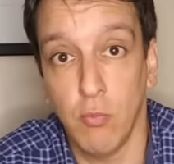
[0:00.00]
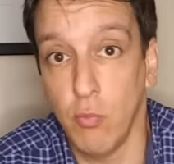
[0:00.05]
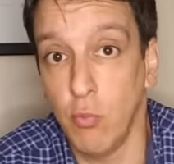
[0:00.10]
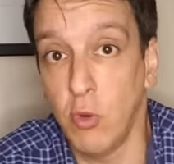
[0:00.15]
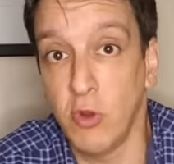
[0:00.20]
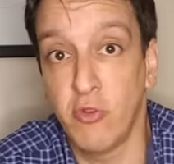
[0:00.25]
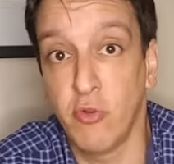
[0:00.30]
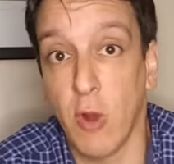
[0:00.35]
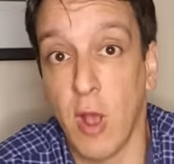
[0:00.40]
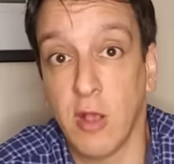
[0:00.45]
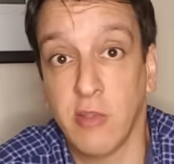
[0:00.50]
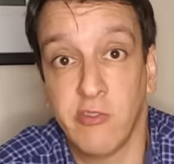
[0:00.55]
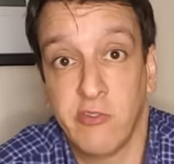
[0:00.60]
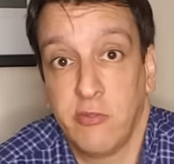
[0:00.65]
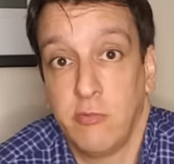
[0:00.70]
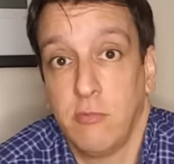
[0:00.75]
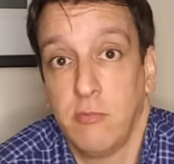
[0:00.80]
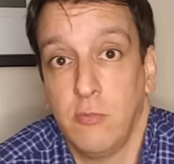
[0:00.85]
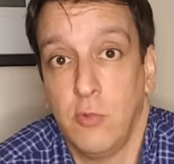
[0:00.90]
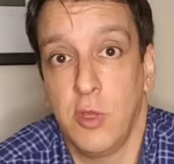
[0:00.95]
with
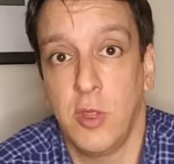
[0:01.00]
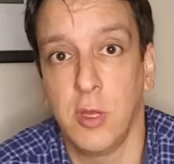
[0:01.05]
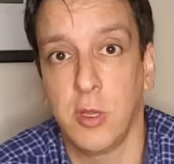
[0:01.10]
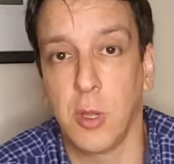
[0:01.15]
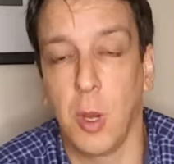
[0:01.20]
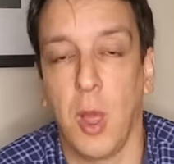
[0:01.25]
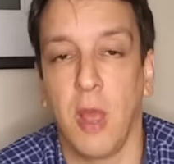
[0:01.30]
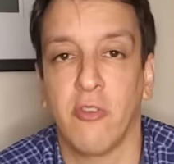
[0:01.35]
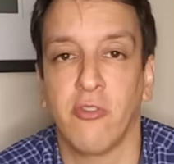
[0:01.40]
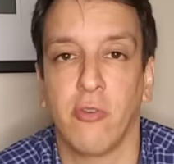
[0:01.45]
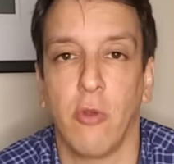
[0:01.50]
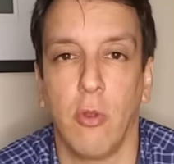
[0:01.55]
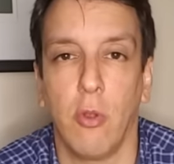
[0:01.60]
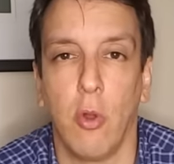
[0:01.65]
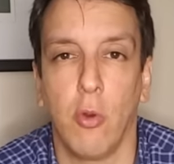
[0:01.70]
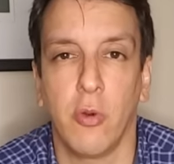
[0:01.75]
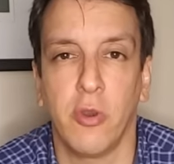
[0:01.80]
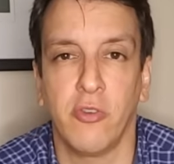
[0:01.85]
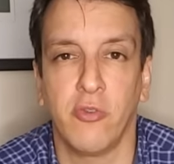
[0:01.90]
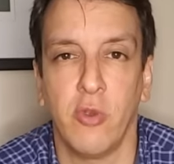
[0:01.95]
drugs, with a
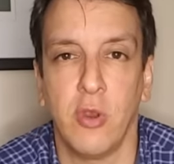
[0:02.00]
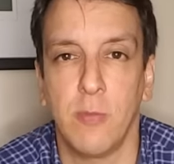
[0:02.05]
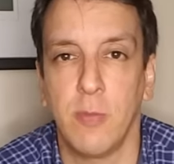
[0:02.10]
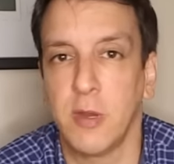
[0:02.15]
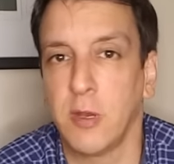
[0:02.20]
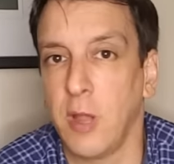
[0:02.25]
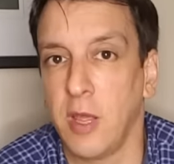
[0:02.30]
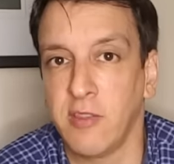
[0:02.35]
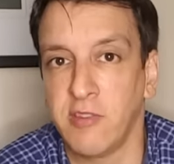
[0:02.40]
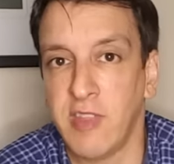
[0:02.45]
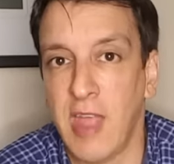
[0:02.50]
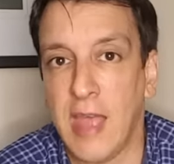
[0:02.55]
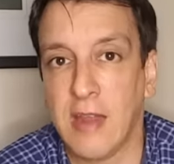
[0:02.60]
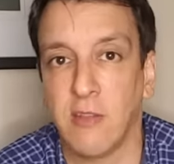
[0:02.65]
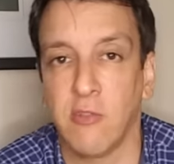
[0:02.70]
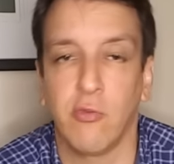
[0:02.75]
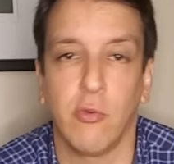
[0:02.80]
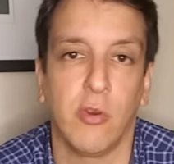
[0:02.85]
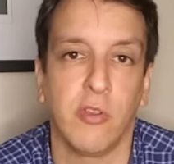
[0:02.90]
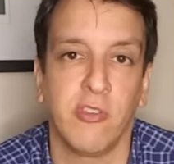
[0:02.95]
cholesterol-lowering treatment like
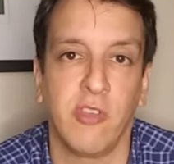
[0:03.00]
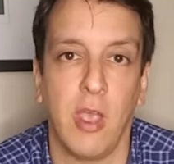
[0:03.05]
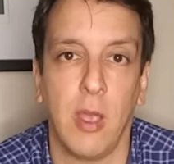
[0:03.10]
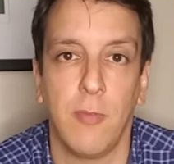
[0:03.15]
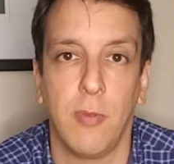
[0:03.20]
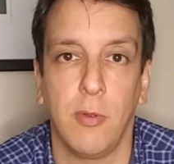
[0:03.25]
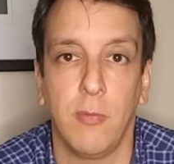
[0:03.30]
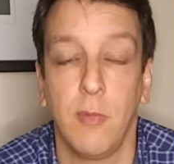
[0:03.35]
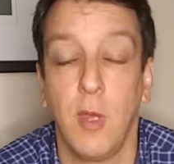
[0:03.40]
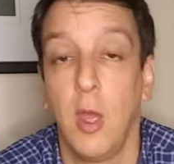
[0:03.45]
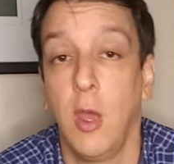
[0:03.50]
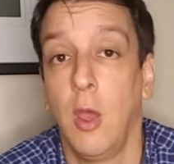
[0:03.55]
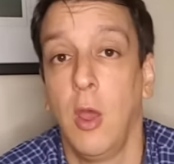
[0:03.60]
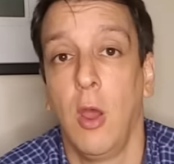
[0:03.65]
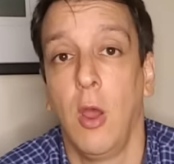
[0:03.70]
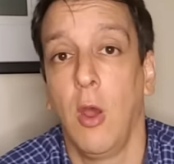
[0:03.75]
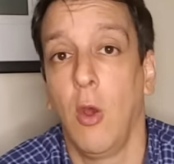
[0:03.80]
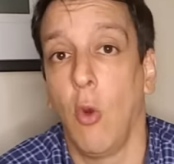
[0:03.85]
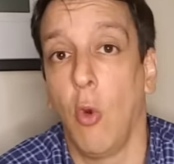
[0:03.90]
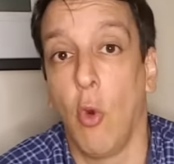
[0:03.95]
statins, for example,
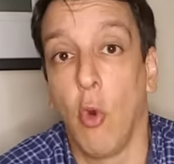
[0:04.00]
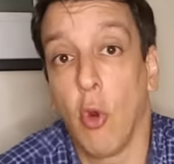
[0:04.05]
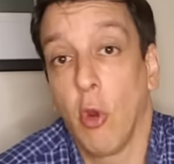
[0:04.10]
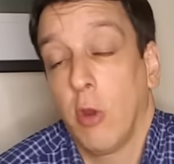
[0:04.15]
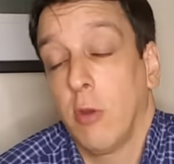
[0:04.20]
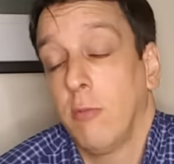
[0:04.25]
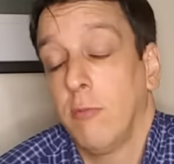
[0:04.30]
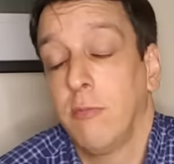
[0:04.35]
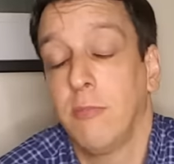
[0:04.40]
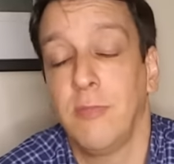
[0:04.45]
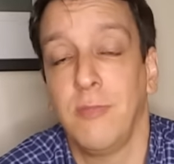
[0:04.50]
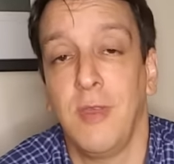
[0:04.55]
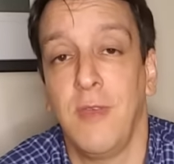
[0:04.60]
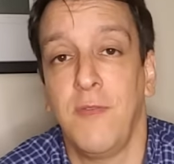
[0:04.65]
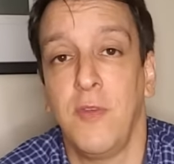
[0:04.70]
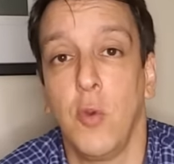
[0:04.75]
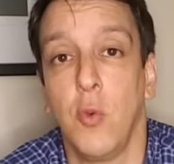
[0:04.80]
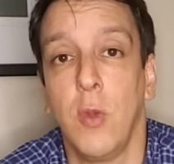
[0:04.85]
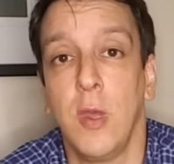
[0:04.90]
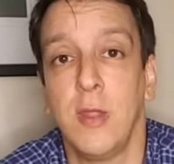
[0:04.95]
or if
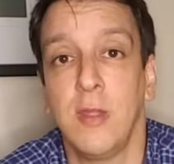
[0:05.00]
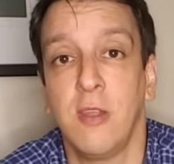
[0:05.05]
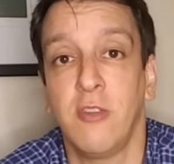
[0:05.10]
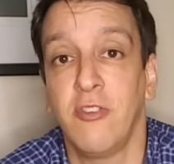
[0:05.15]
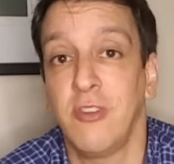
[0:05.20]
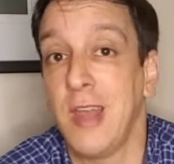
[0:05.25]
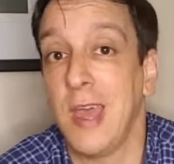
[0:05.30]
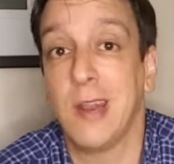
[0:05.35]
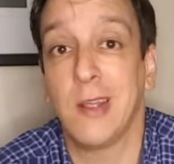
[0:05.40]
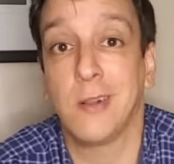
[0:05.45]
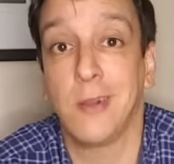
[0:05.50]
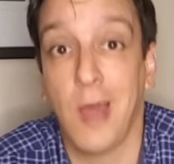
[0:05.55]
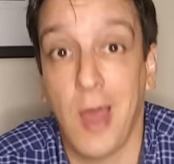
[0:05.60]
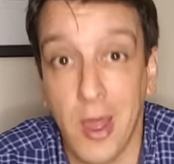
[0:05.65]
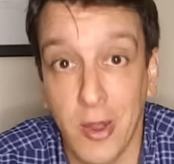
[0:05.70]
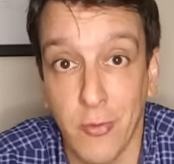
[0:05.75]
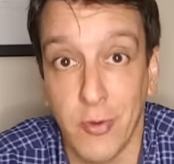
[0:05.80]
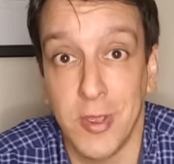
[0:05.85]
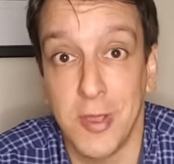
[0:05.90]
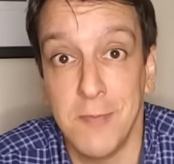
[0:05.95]
you win the genetic
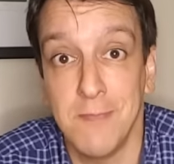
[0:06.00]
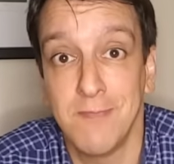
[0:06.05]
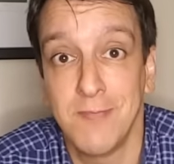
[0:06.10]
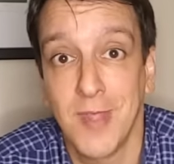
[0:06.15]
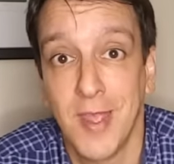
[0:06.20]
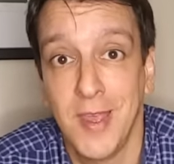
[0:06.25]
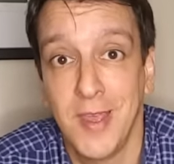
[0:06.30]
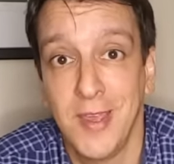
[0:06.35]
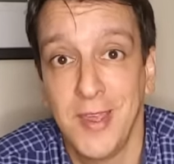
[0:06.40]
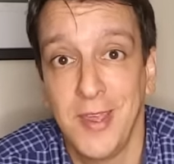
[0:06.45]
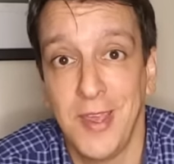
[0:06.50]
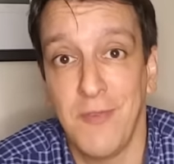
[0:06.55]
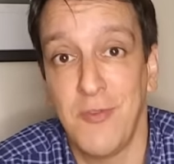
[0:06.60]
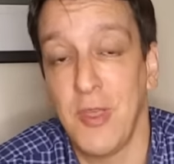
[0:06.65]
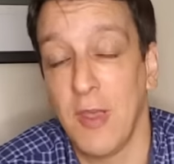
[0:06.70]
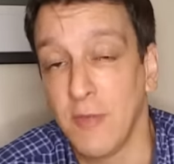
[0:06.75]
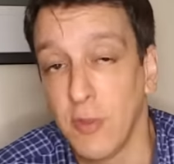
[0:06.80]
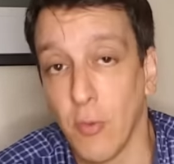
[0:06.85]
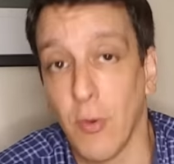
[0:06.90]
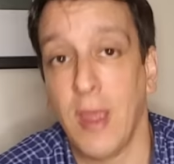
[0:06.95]
lottery, if you
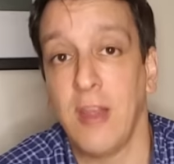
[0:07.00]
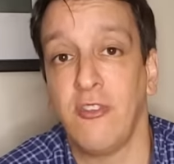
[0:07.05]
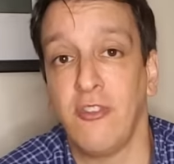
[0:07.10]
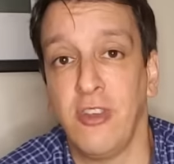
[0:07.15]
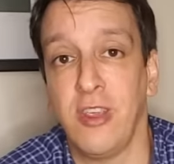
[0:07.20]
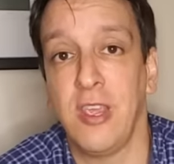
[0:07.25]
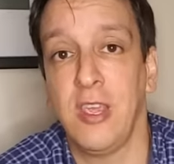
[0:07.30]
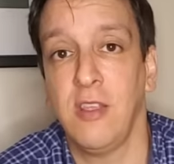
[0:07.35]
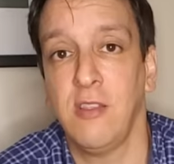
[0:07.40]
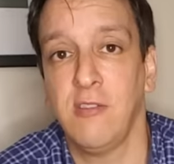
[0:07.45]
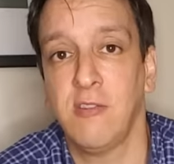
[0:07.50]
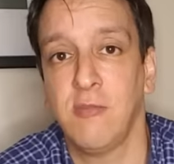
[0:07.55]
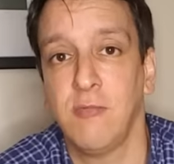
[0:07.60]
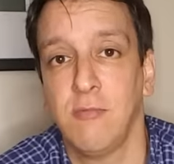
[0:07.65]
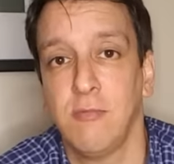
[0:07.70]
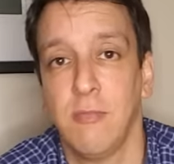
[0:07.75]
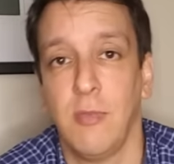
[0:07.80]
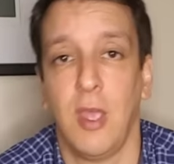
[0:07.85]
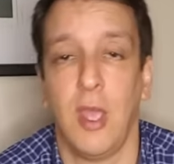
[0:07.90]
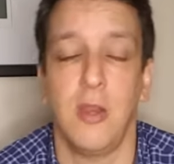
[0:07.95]
have the right genes
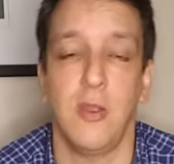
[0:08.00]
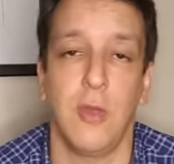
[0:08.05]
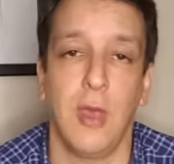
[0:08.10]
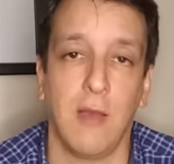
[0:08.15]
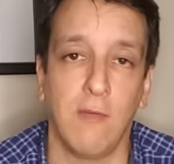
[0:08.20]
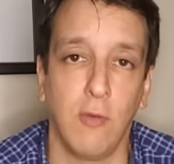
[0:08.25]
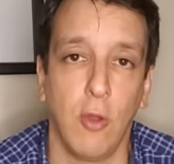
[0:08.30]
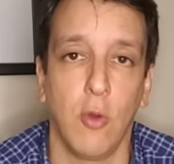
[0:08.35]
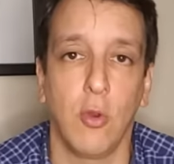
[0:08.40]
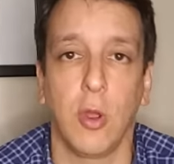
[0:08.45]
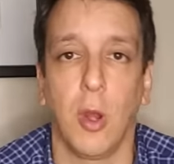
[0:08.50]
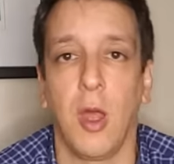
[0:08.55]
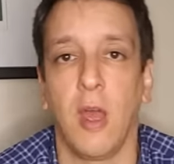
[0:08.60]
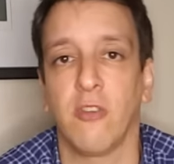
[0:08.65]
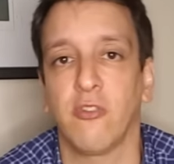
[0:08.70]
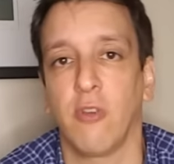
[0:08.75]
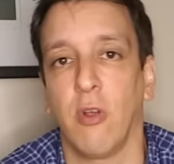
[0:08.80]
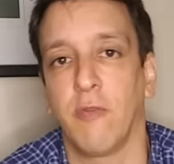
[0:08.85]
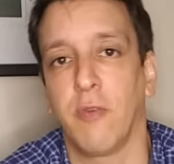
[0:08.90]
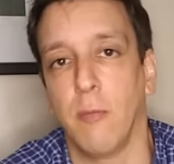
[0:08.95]
and you have low
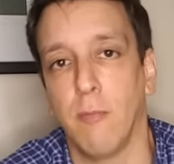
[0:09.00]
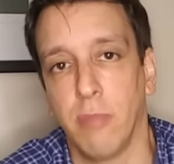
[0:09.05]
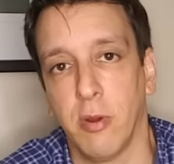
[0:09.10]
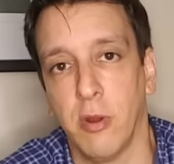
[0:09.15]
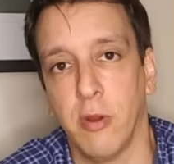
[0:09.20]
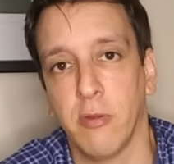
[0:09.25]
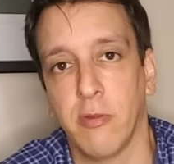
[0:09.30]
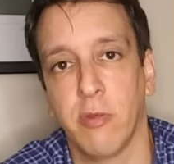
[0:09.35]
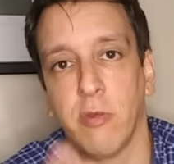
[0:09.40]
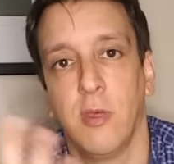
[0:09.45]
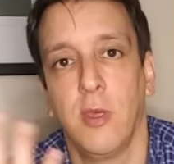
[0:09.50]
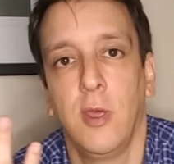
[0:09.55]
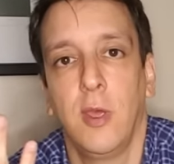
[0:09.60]
cholesterol from birth,